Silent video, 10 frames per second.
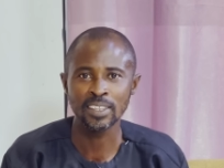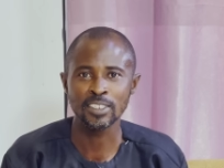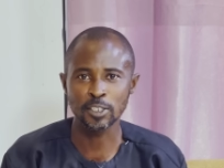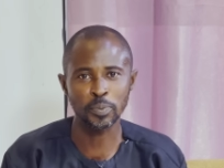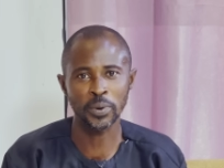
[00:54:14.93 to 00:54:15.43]

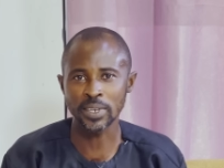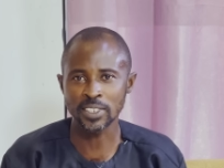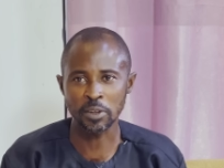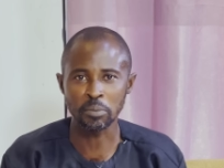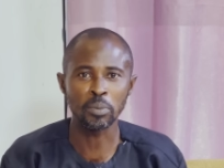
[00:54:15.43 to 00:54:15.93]
spirit,
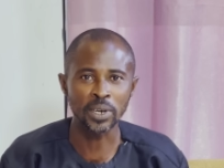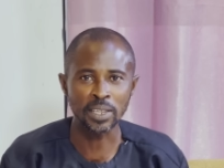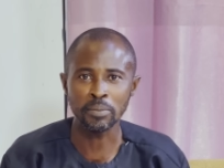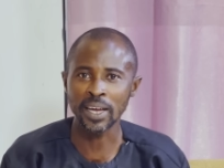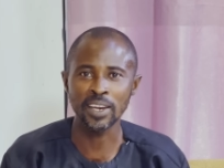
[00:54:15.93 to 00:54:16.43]
and body.
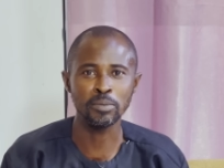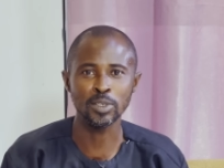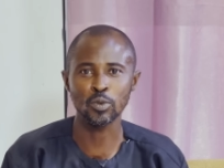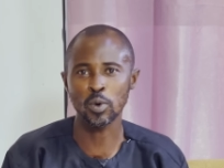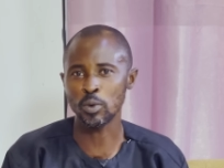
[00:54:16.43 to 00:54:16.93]
My name
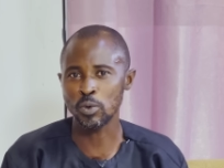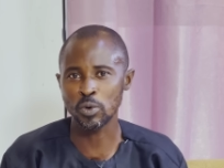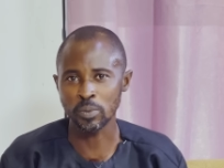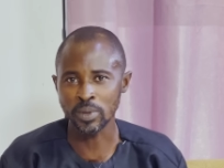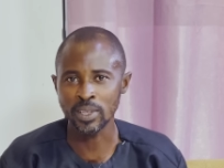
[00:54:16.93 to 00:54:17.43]
is Kwaku
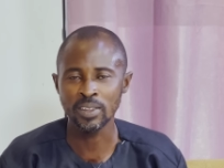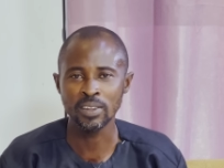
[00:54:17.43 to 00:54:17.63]
Kumi.